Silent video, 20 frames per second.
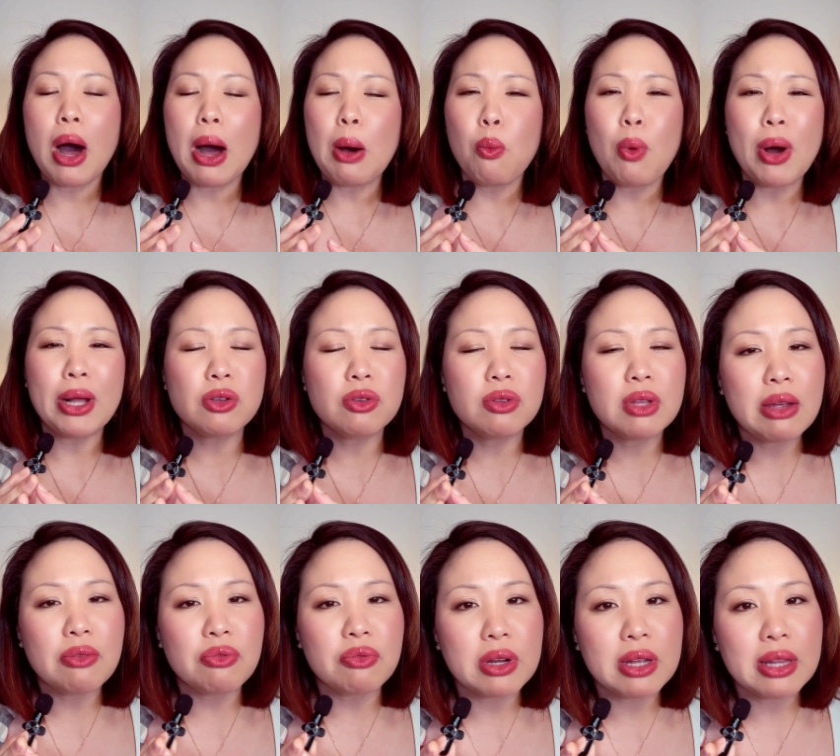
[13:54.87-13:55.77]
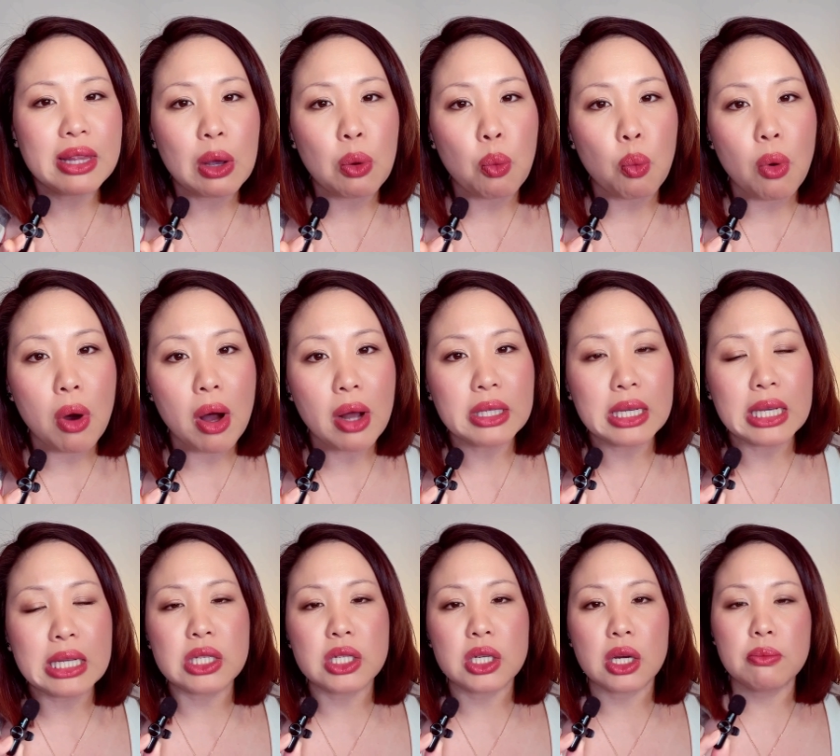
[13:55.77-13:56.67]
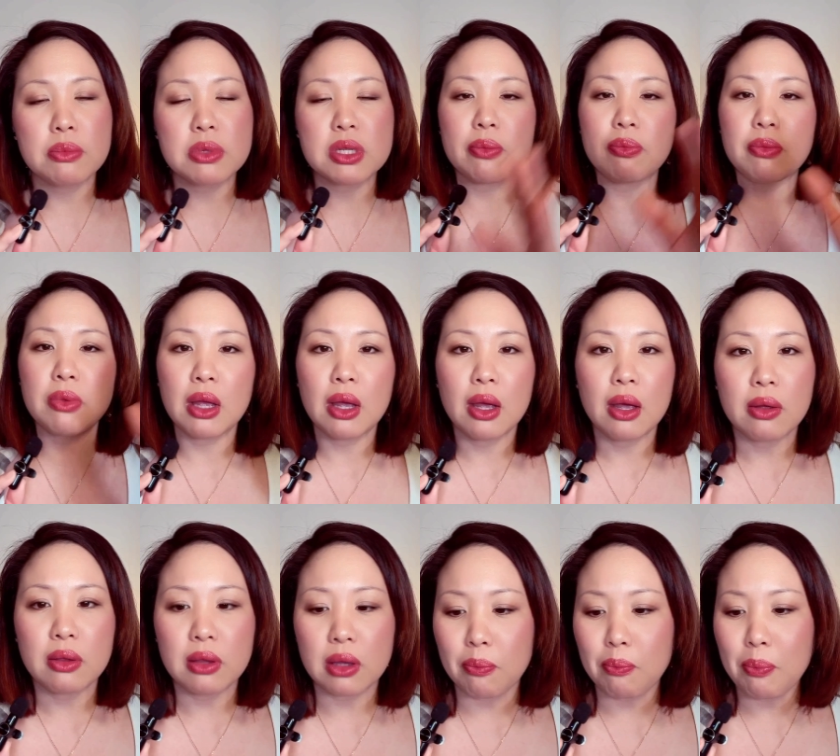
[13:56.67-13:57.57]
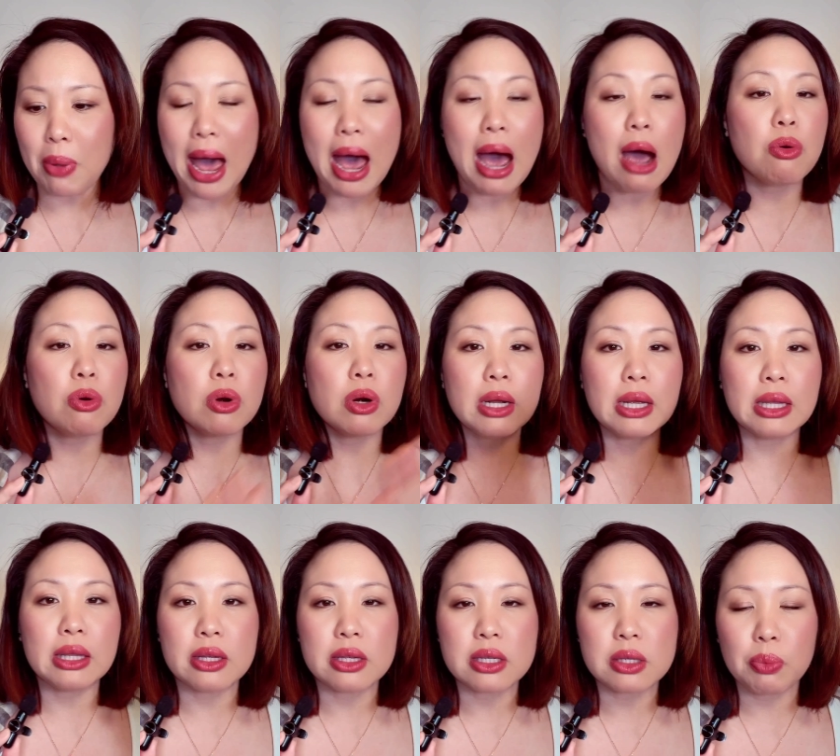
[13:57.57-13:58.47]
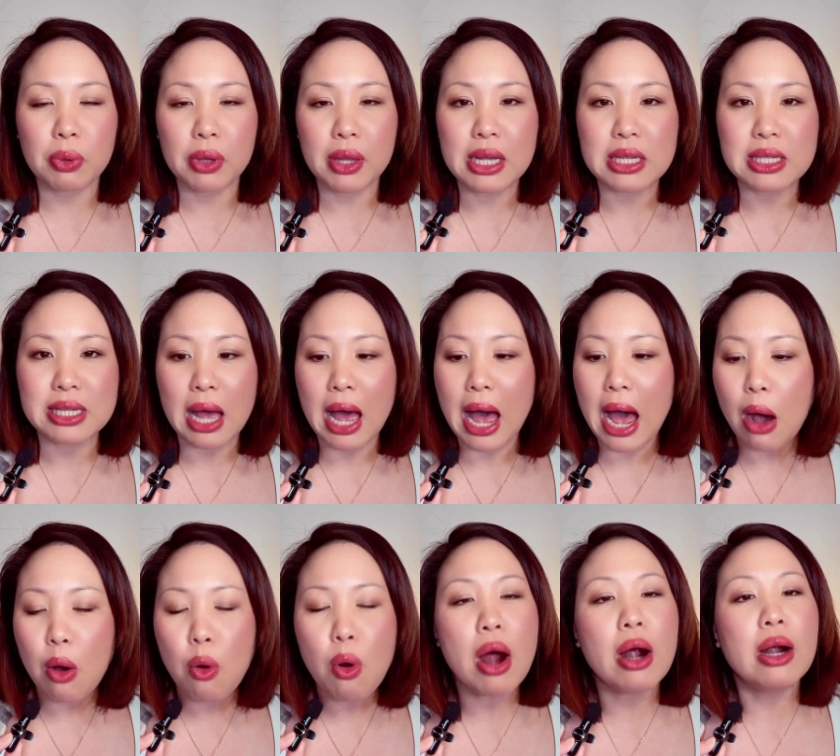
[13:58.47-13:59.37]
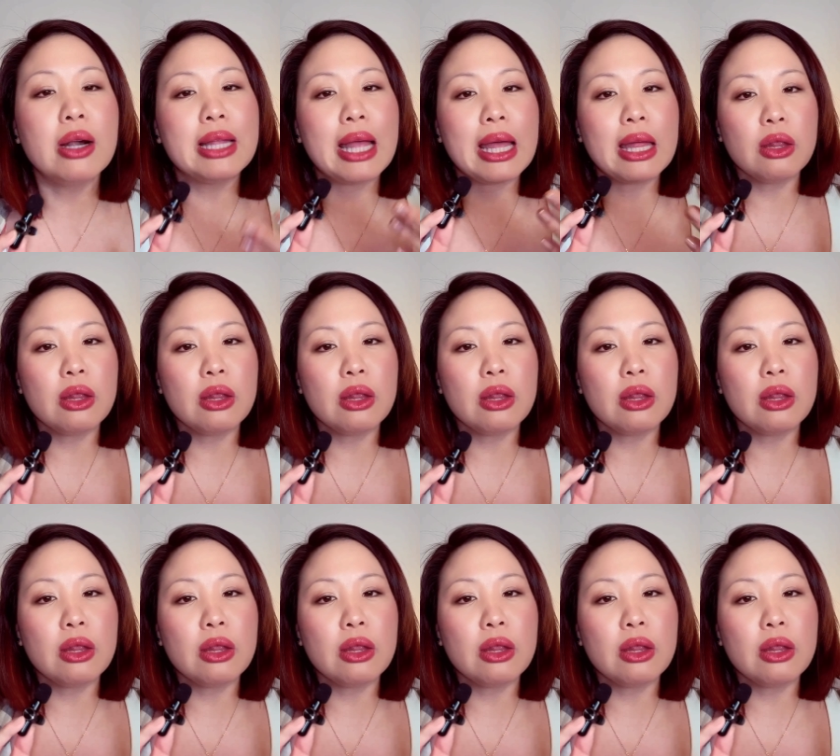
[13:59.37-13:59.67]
What do they really want in terms of the power in this place? How are they